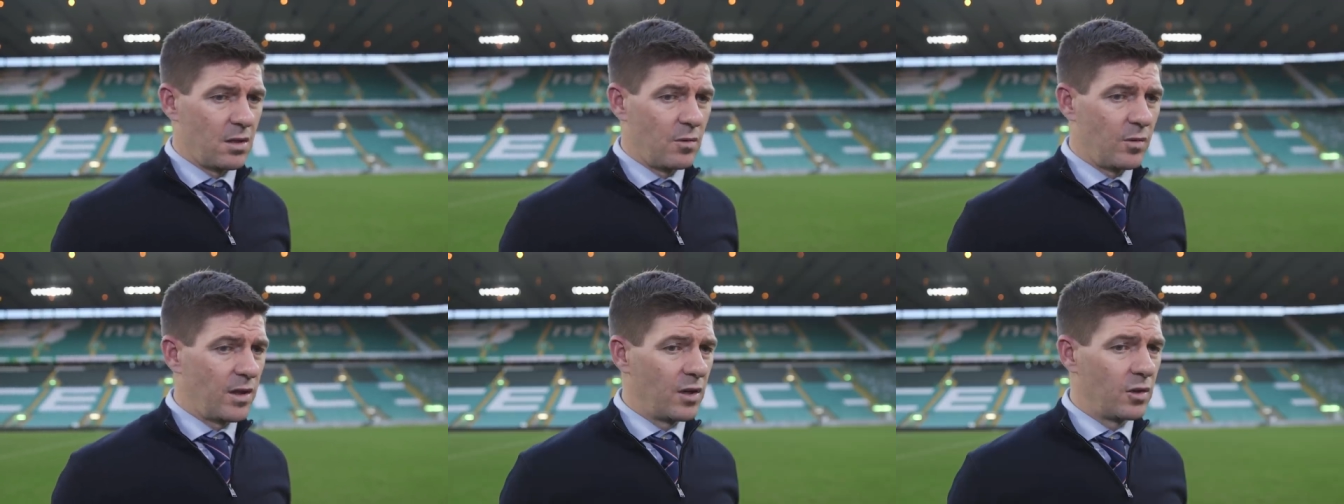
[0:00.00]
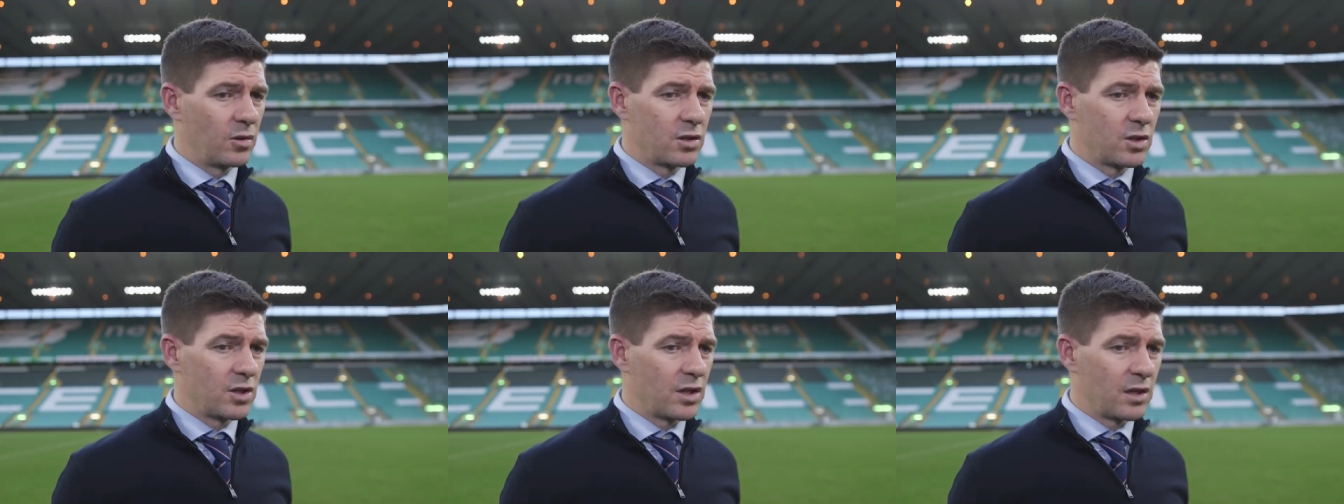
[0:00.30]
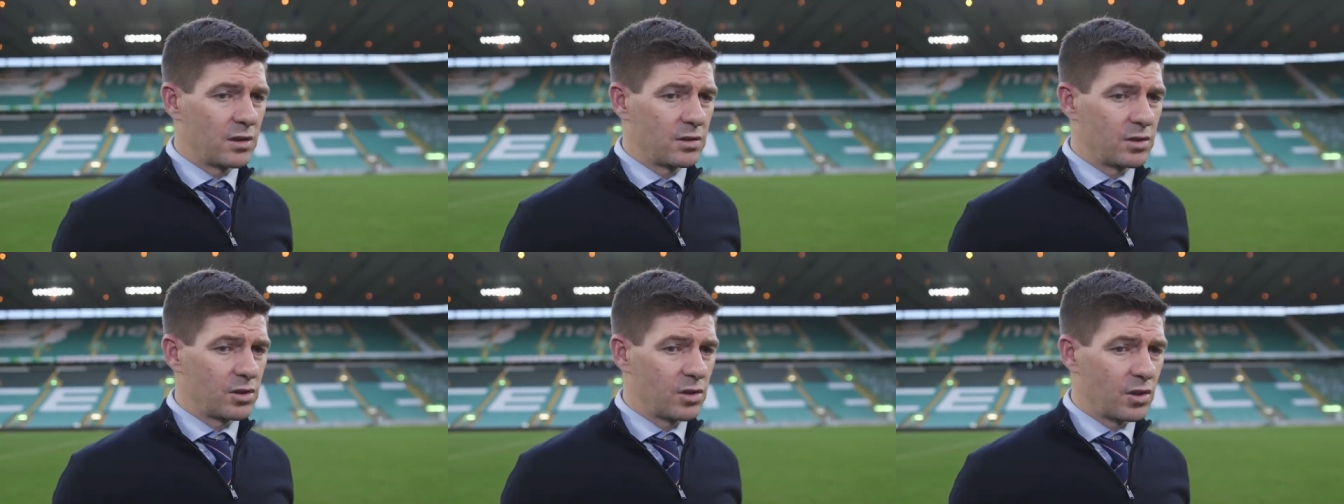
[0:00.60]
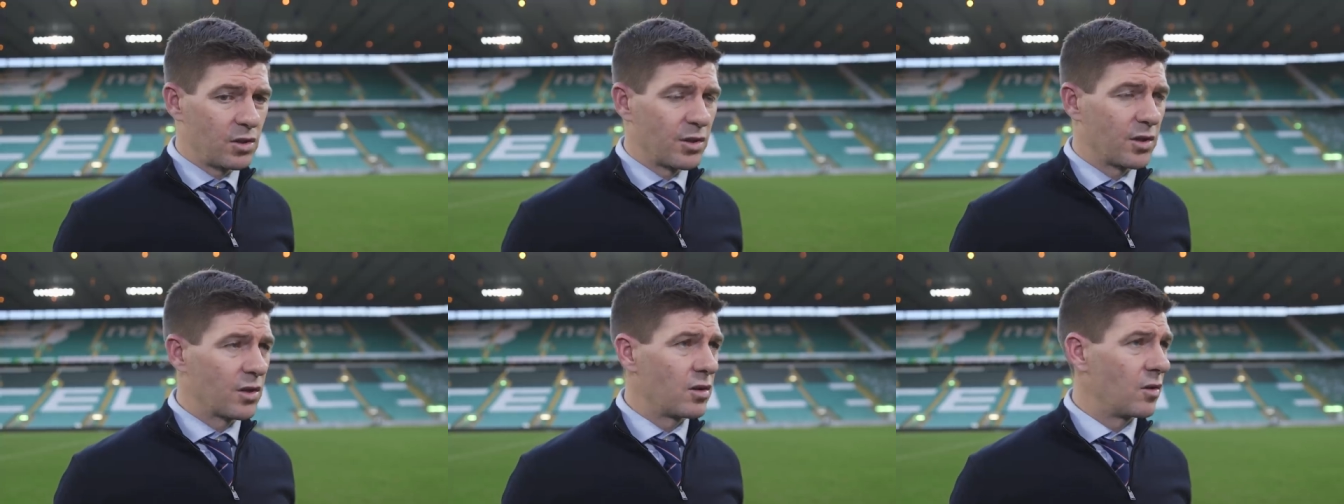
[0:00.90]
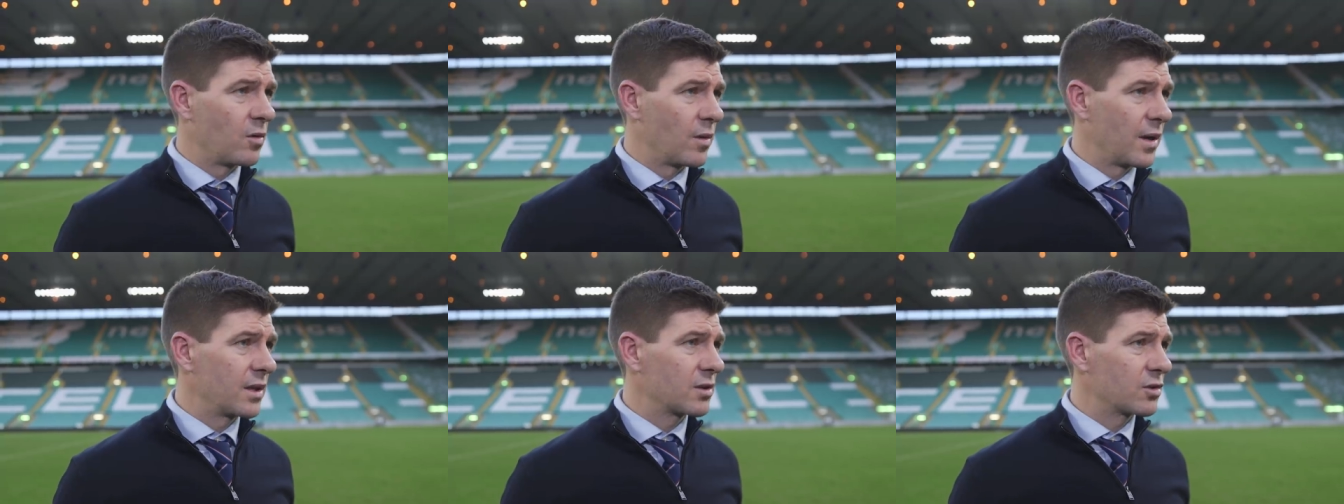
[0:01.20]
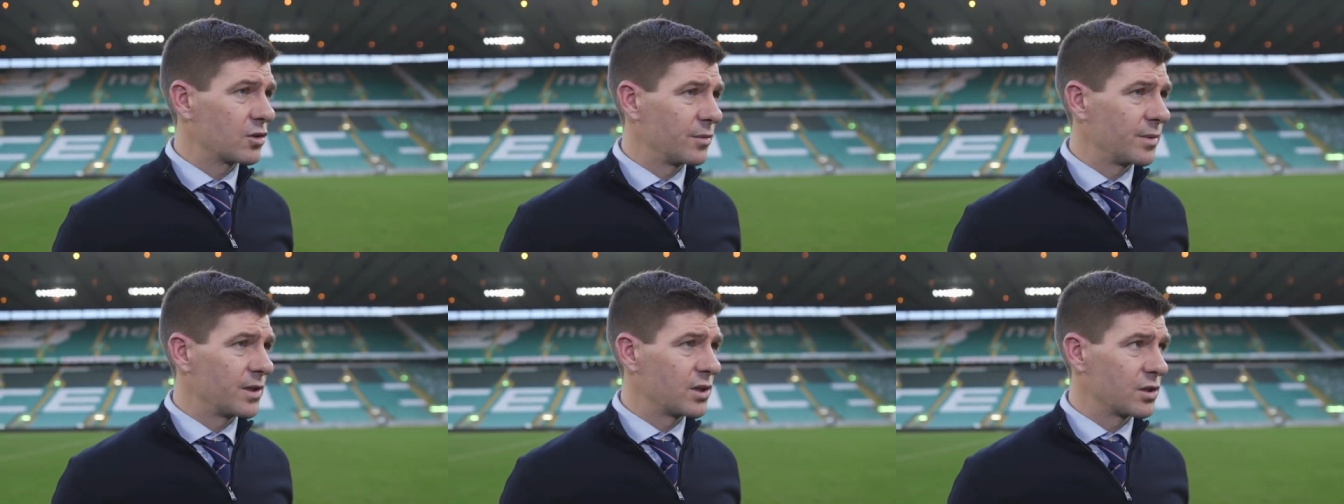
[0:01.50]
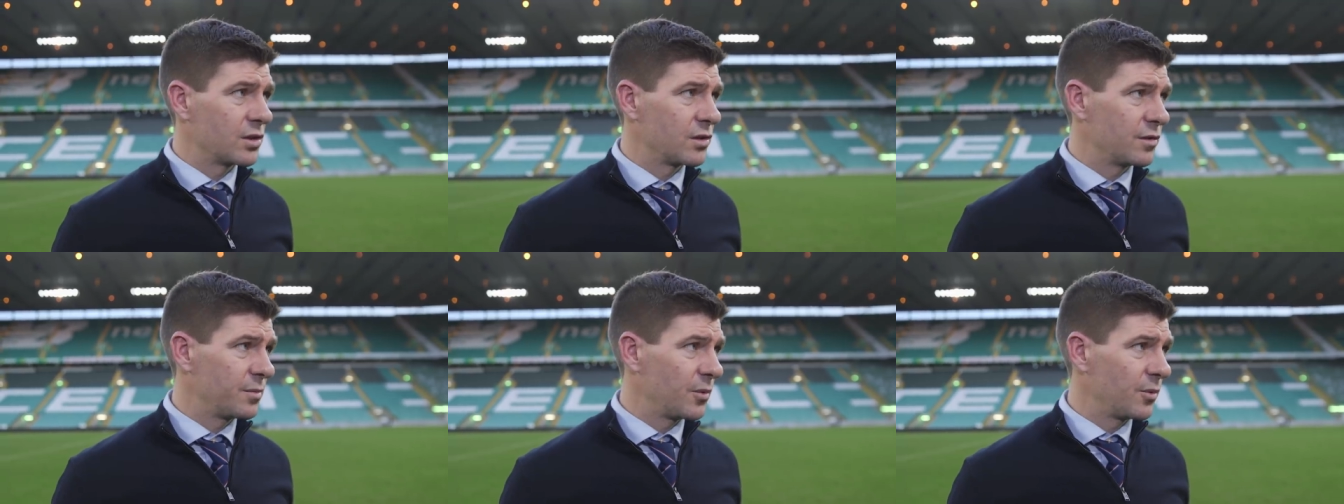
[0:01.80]
we know the challenge is not going to go away, it's going to be
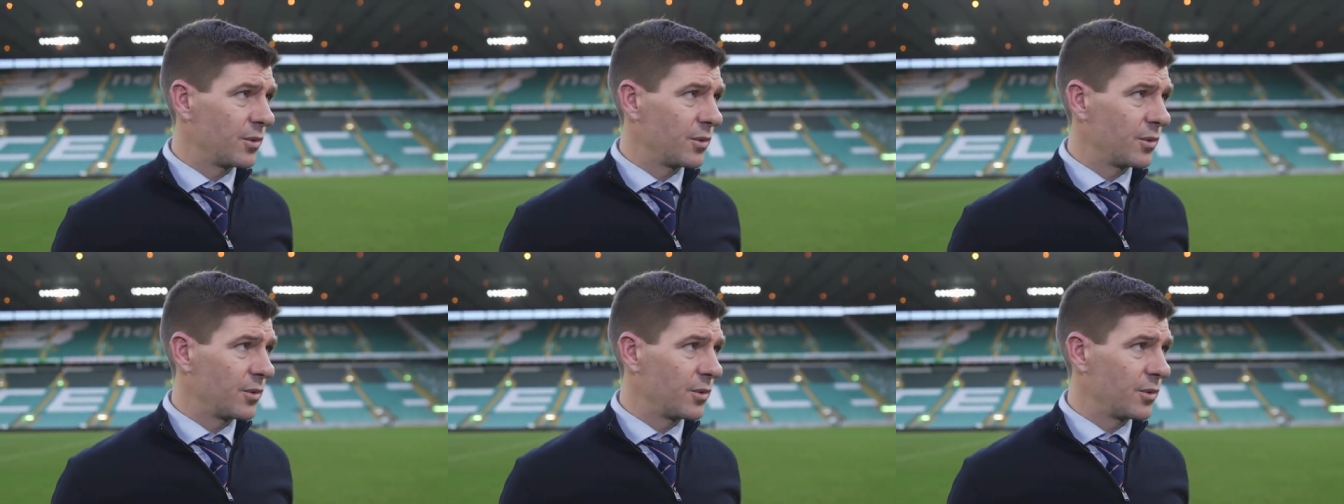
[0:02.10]
tough,